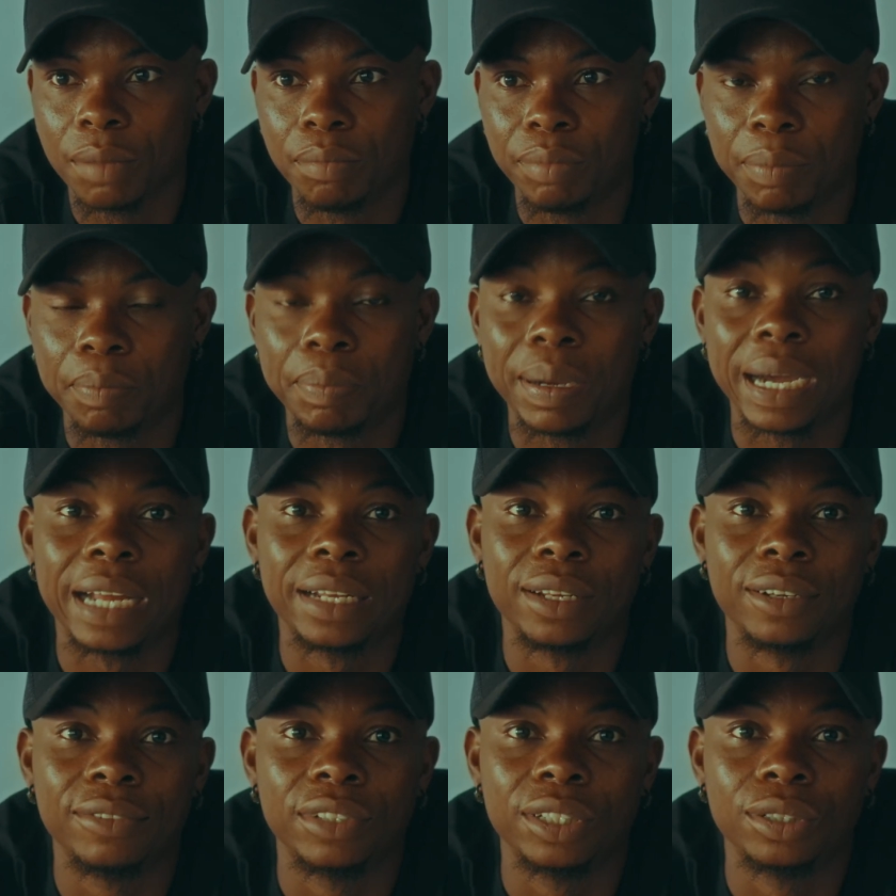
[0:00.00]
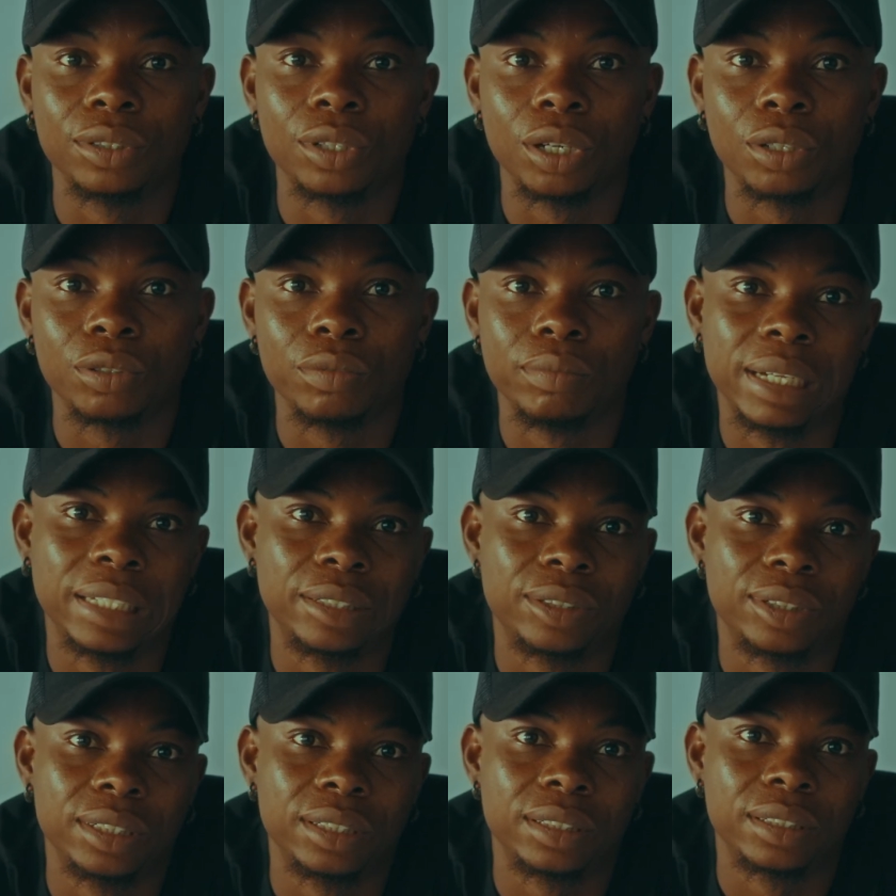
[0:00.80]
be part of the
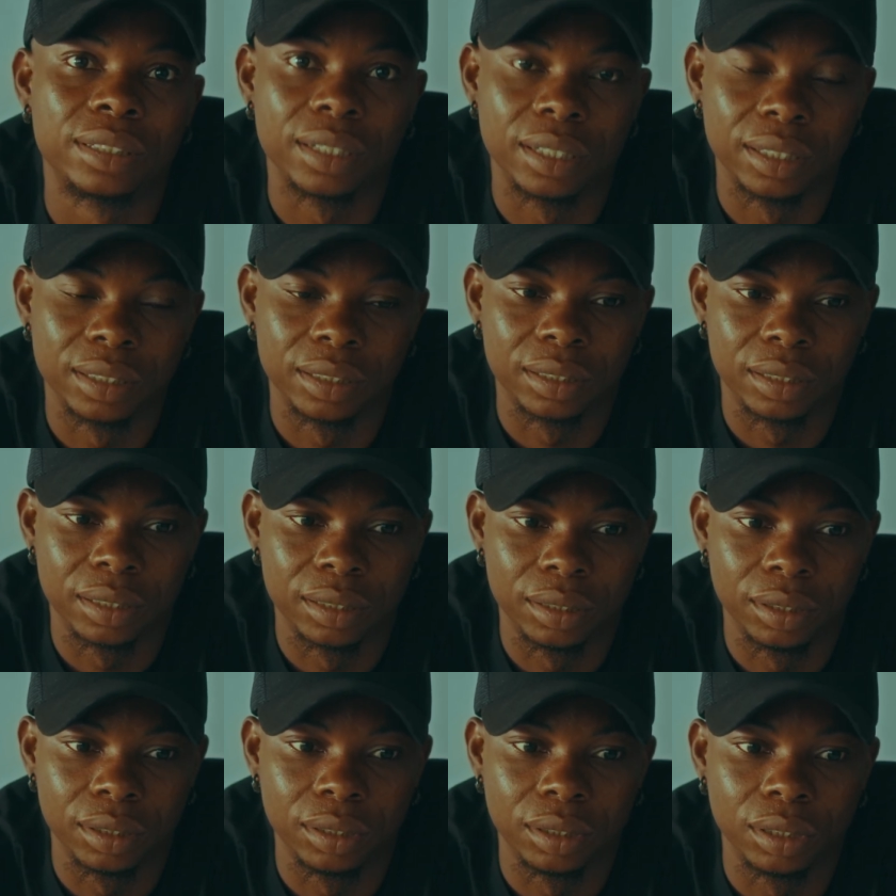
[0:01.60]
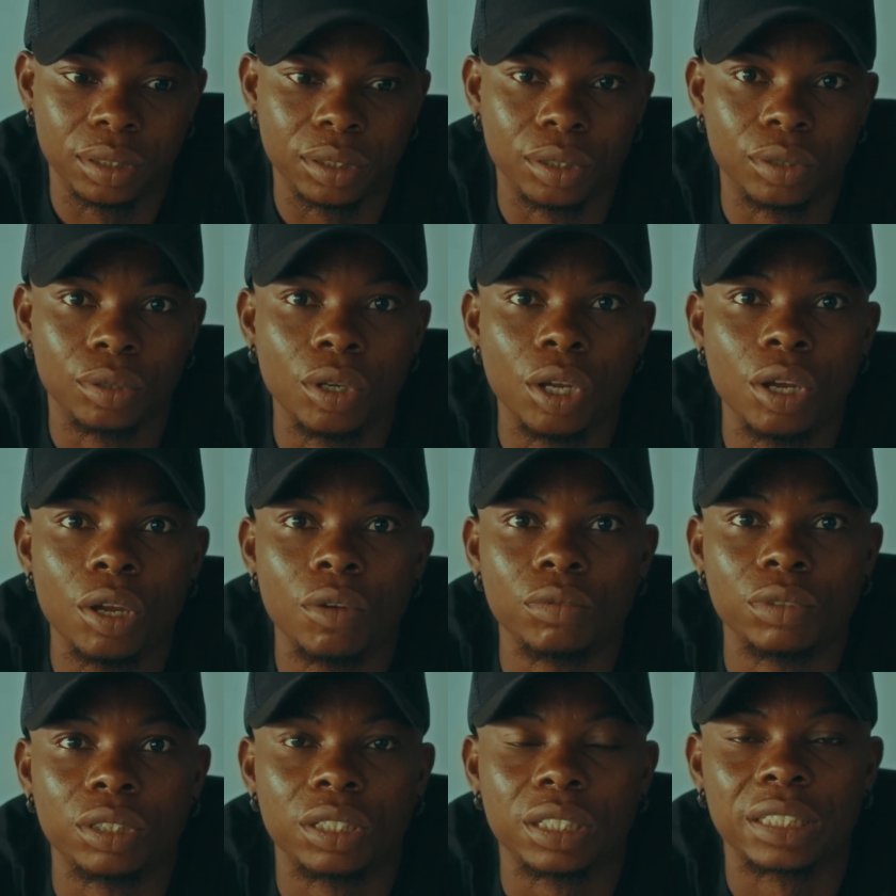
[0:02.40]
documentaries, because
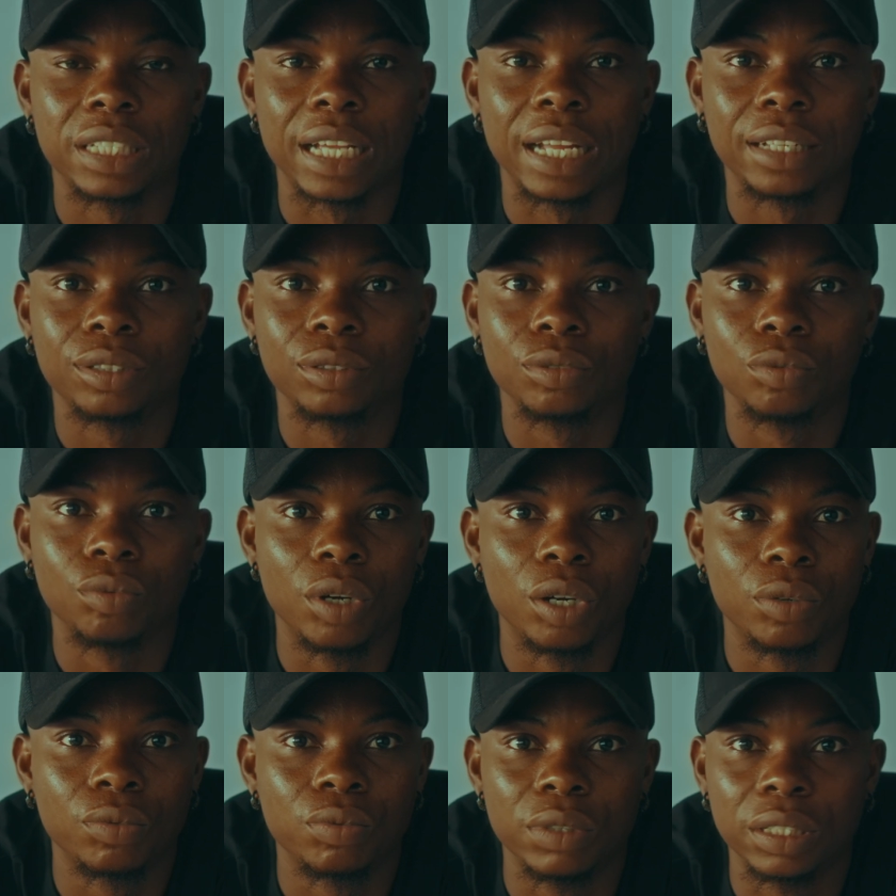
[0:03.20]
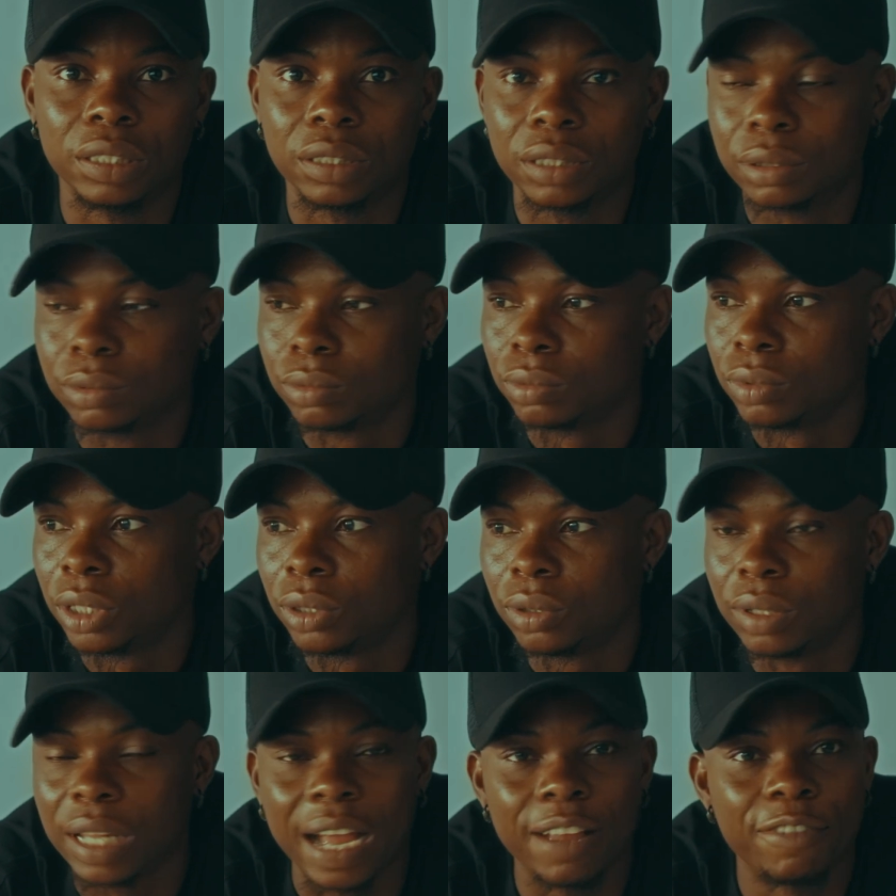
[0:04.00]
we just had to work with
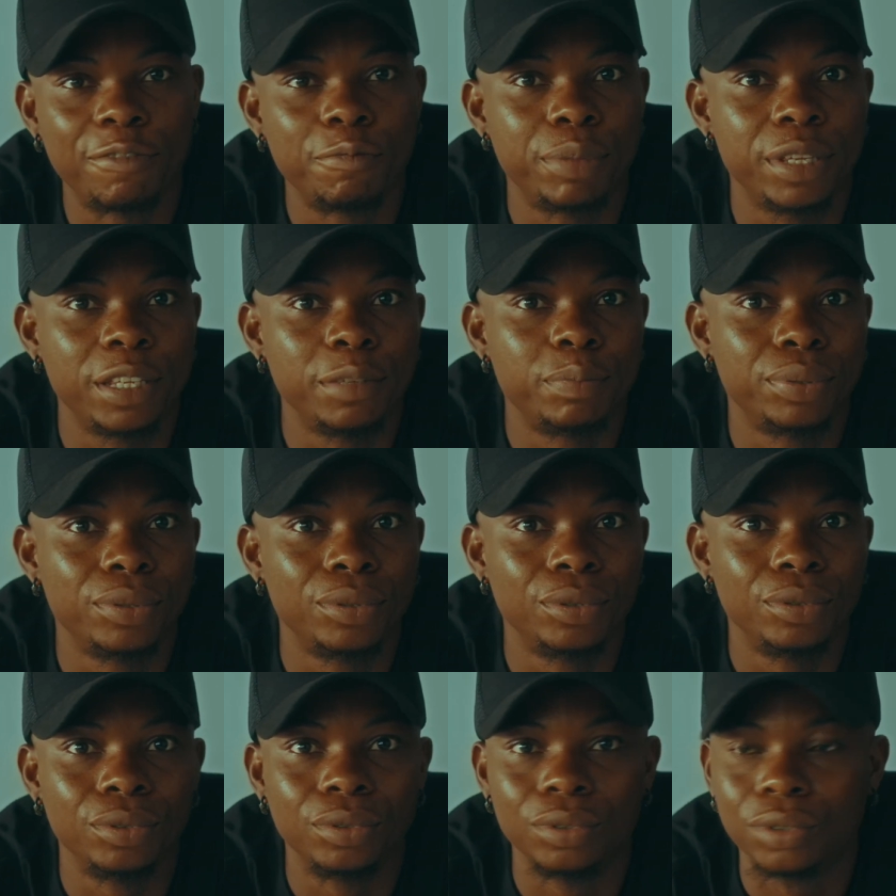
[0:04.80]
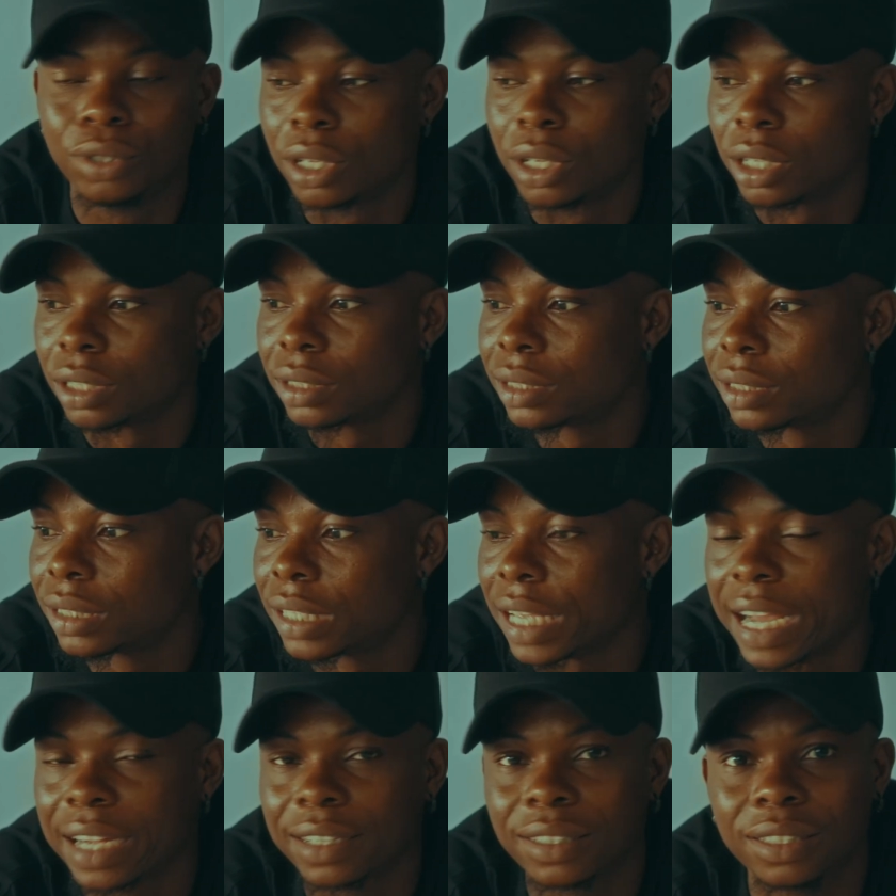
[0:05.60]
real life people, not
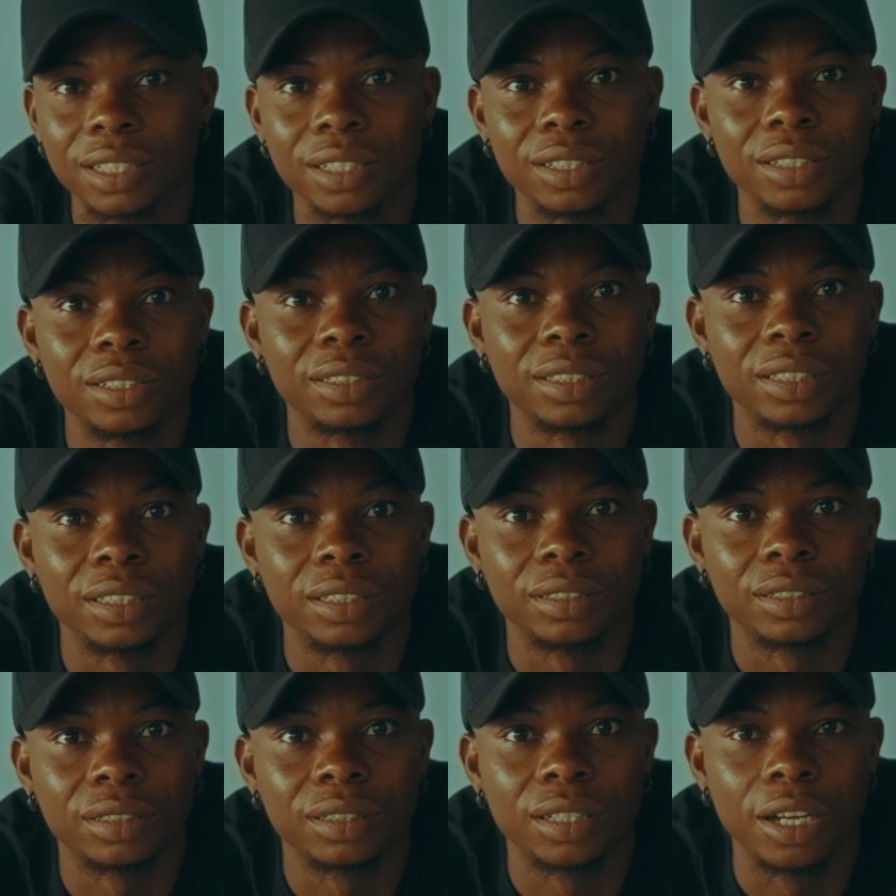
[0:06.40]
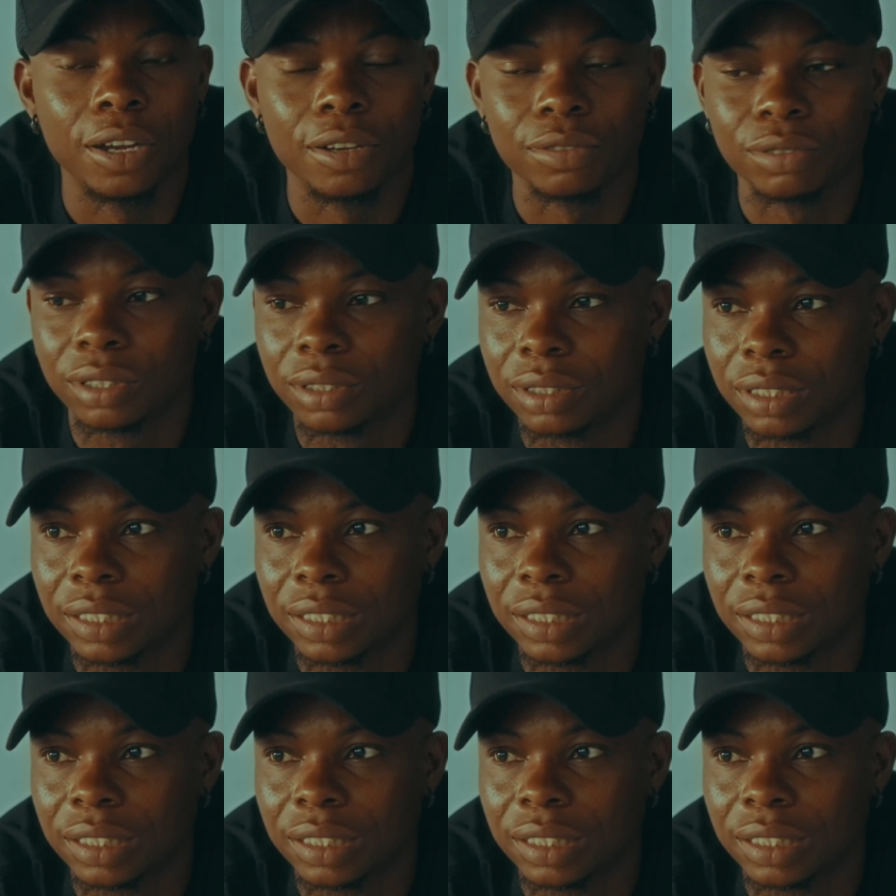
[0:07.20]
actors and stuff.